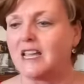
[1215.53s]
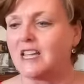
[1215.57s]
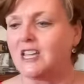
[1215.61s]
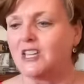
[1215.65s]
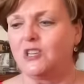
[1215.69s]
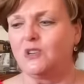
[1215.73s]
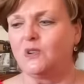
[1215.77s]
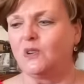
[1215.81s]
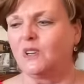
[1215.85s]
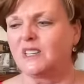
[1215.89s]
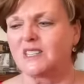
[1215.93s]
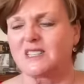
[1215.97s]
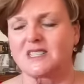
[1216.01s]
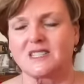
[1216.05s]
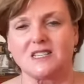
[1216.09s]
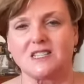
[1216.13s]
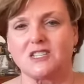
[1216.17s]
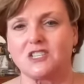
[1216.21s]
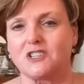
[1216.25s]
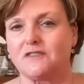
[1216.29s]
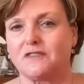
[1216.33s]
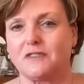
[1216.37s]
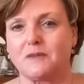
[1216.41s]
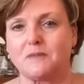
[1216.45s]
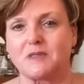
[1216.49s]
You can stitch
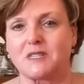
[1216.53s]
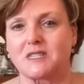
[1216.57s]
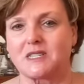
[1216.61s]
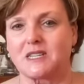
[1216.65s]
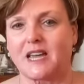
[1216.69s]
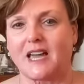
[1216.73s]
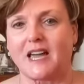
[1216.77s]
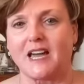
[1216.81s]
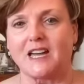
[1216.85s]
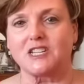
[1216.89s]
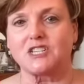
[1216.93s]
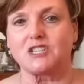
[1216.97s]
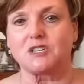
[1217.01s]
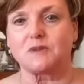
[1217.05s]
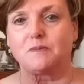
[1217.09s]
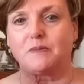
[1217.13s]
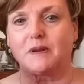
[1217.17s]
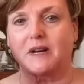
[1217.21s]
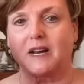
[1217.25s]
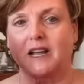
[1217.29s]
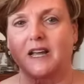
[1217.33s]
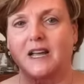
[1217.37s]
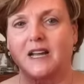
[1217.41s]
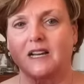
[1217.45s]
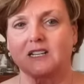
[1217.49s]
it from stash, but
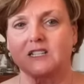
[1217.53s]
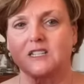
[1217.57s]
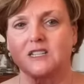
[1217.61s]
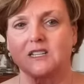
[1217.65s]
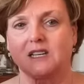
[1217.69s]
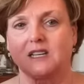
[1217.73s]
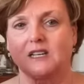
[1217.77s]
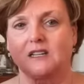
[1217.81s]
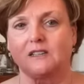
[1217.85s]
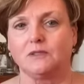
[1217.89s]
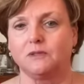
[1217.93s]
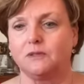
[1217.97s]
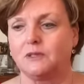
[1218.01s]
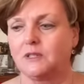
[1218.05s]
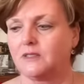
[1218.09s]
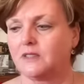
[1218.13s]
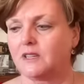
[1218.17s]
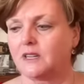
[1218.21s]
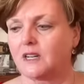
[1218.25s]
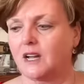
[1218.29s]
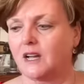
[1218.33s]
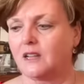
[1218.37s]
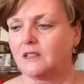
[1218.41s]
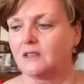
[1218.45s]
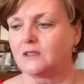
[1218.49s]
I actually included the
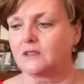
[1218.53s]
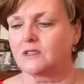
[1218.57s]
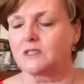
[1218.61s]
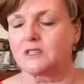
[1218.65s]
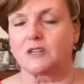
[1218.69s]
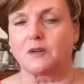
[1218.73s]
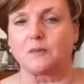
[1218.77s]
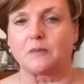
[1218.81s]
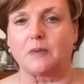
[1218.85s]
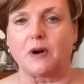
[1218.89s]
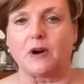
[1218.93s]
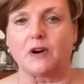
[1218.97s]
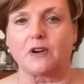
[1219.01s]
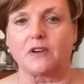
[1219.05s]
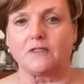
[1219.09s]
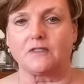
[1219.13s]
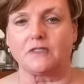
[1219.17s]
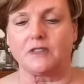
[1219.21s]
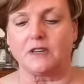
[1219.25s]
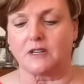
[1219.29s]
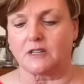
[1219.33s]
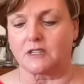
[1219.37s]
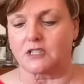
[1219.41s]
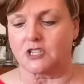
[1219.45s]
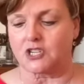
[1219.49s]
colors that are part of
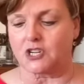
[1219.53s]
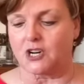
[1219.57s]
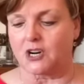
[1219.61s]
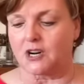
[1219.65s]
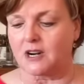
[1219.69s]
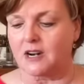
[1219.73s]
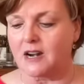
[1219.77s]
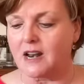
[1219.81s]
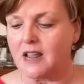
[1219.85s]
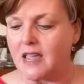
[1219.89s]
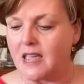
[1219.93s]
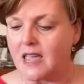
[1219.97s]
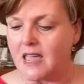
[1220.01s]
the chart.